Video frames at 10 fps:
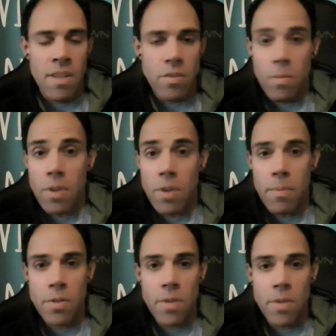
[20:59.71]
so much
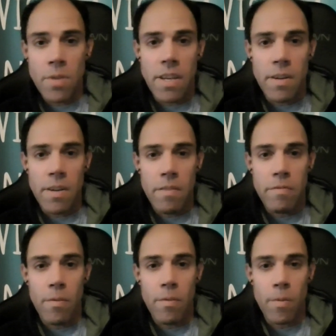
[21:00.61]
opportunity here
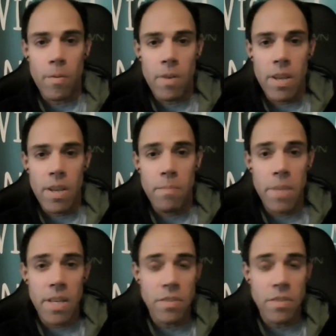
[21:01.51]
for it
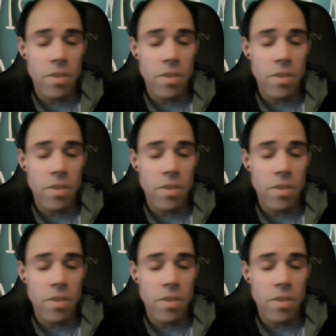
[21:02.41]
being